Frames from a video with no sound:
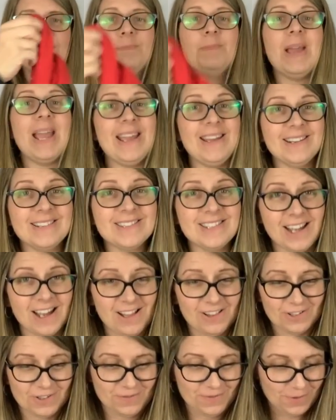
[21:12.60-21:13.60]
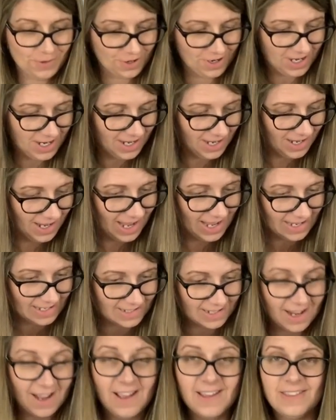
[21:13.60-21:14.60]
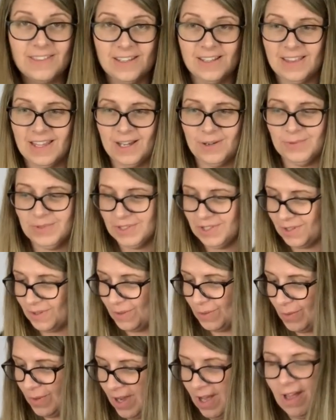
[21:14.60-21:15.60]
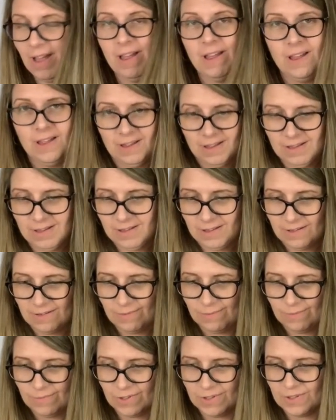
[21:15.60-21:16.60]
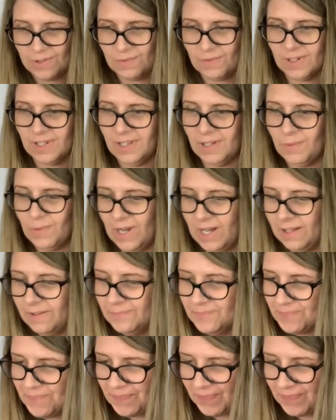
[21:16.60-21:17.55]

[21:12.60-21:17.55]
Paid a dollar for it, and I think that will do, will do really well.